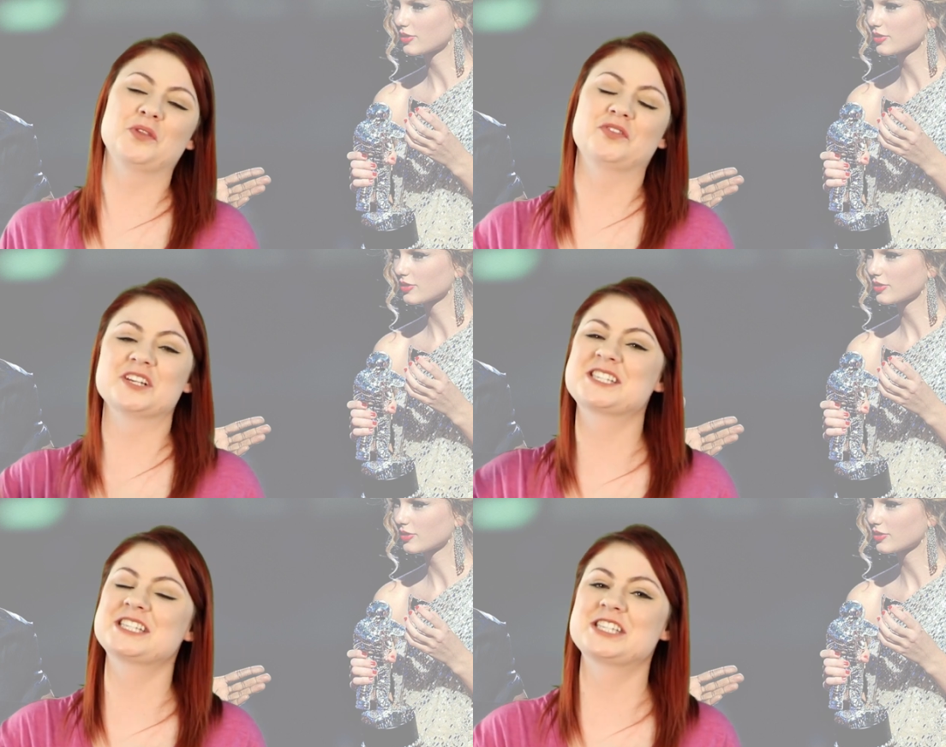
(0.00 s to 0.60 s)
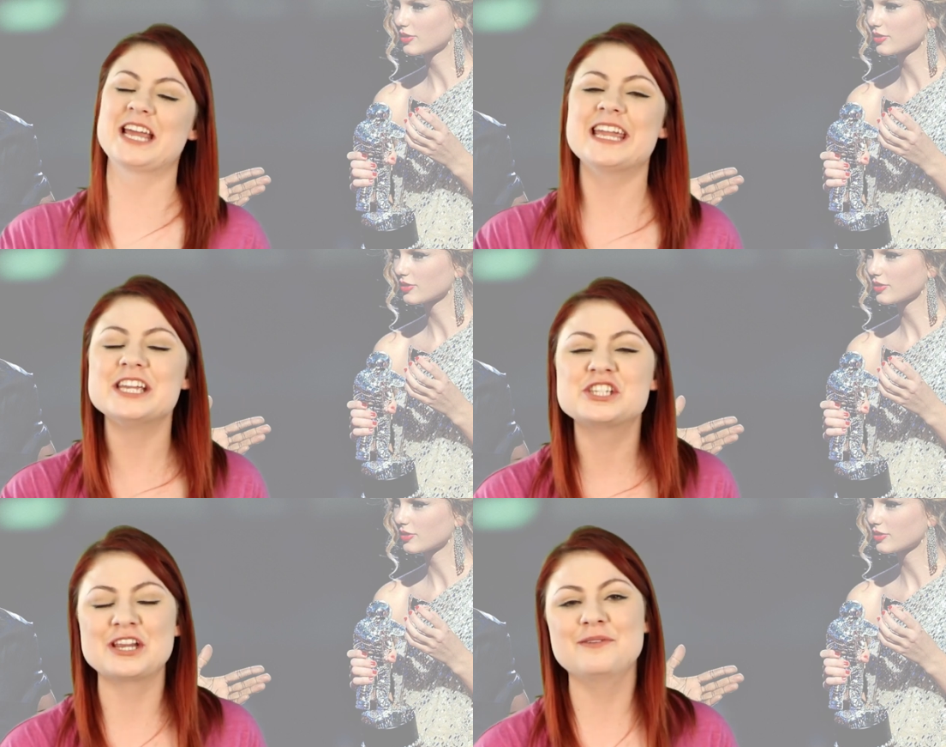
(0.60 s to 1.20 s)
Speaker 1: with the
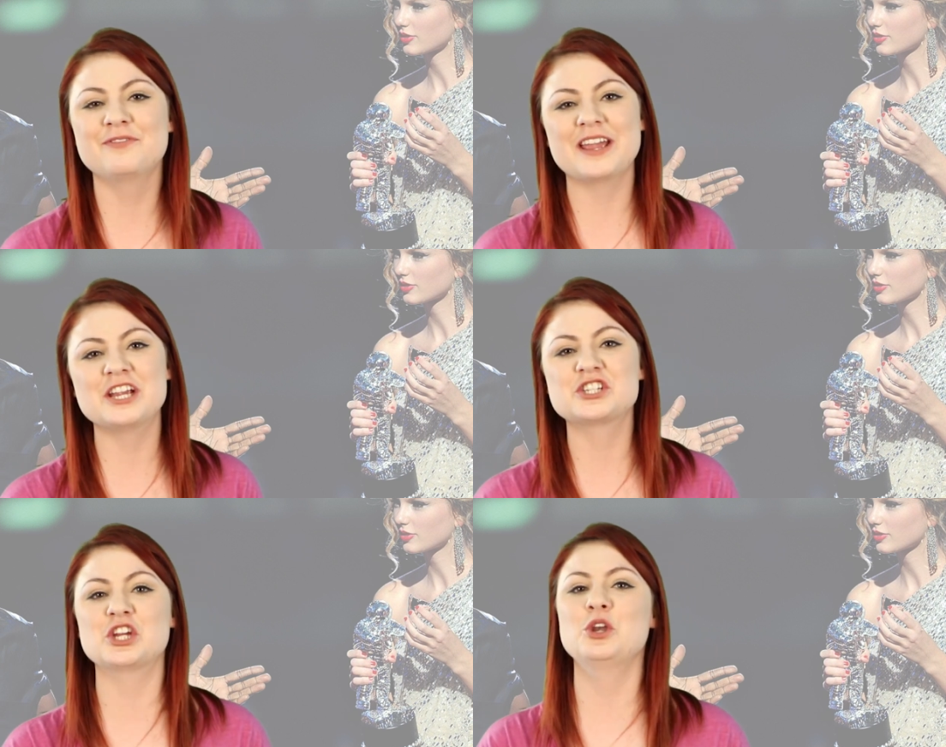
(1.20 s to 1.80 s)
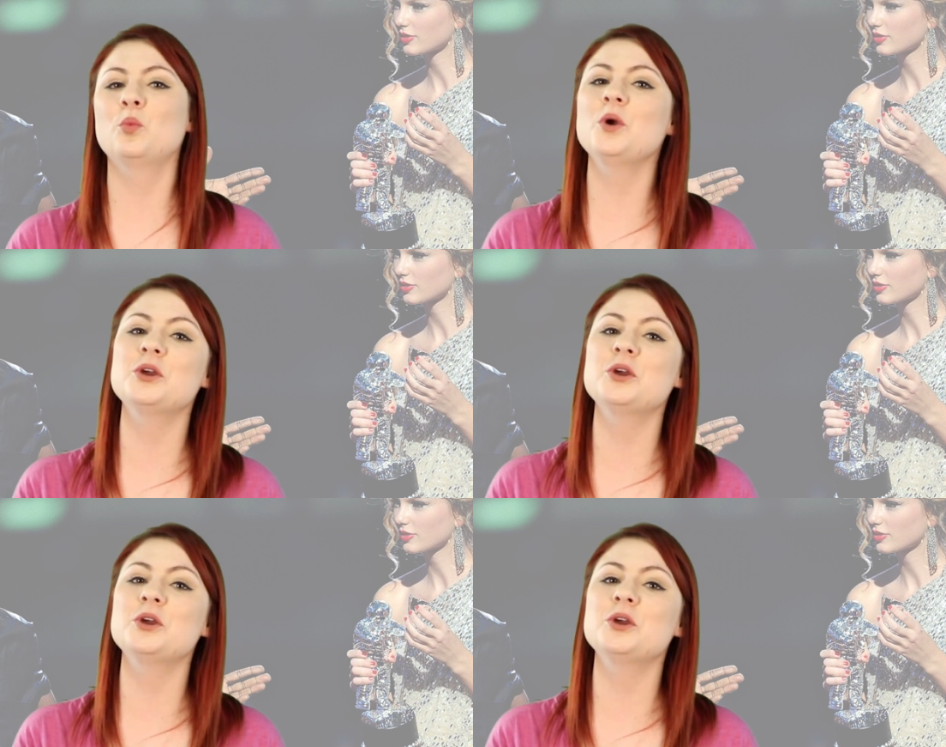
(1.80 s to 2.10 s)
stage invasion.